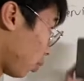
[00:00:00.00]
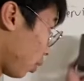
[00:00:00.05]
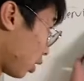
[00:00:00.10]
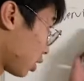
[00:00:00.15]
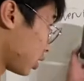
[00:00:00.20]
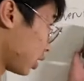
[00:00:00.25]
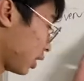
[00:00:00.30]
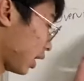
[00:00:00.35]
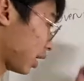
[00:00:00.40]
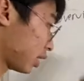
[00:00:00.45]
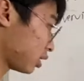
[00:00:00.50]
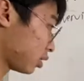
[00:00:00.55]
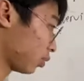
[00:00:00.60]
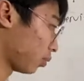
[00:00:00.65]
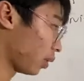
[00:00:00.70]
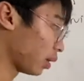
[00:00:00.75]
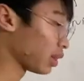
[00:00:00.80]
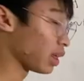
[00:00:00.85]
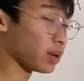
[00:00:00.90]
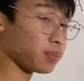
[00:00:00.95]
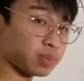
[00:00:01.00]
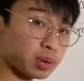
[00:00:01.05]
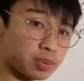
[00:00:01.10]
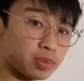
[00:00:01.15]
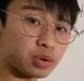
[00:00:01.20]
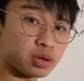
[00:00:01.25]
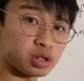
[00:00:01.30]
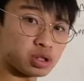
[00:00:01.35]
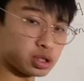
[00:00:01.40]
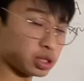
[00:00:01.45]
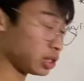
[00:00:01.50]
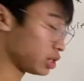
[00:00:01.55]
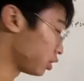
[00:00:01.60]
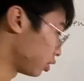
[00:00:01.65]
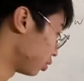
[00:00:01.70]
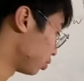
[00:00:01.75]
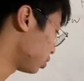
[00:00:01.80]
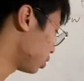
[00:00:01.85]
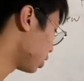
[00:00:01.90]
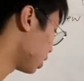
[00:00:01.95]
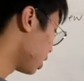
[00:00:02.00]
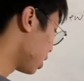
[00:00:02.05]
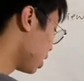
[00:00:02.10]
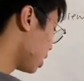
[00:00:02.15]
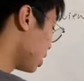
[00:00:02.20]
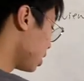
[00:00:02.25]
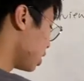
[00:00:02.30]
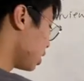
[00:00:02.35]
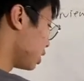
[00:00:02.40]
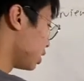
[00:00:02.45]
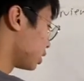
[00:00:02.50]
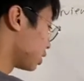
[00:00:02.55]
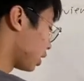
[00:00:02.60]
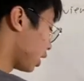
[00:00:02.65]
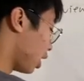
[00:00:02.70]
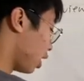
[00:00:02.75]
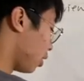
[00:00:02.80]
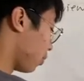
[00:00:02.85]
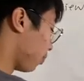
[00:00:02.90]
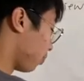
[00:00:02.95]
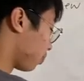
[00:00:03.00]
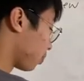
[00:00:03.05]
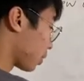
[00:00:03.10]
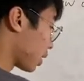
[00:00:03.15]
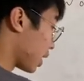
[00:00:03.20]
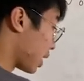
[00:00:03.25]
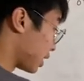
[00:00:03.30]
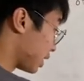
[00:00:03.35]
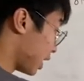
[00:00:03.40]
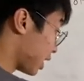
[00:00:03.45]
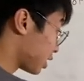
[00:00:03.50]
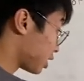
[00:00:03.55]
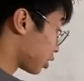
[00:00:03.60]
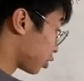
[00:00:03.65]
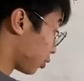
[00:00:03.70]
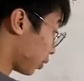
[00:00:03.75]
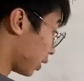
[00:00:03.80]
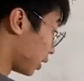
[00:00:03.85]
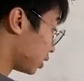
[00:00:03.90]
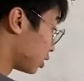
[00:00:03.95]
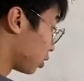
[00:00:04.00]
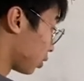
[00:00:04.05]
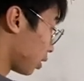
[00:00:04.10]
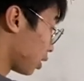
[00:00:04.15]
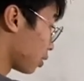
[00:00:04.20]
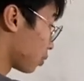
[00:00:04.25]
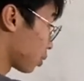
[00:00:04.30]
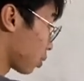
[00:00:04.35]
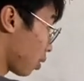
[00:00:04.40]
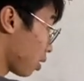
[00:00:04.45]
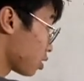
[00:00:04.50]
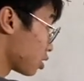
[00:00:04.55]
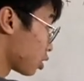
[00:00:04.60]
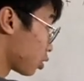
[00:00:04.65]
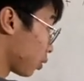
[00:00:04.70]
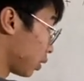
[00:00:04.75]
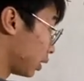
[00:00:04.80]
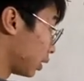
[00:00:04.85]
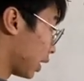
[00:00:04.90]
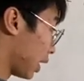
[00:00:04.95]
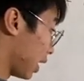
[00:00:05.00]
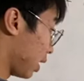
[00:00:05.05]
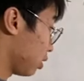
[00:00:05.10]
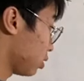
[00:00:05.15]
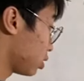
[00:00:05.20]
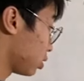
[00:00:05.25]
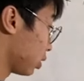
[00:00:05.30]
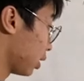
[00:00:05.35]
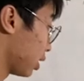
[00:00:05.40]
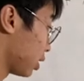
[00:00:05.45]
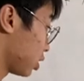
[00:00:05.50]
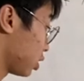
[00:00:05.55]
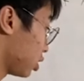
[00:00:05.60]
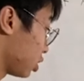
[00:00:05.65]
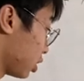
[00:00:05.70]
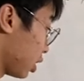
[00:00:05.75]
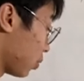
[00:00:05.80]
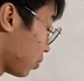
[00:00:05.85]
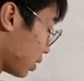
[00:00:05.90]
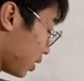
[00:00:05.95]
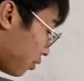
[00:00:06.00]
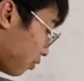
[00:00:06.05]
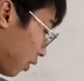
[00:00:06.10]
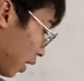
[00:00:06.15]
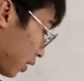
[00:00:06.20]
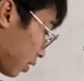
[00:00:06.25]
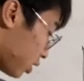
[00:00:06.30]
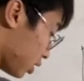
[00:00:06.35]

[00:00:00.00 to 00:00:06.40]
worked, and that's the one that people usually use, is um, it takes a grid. So it requires a grid layout. So let's just say we divide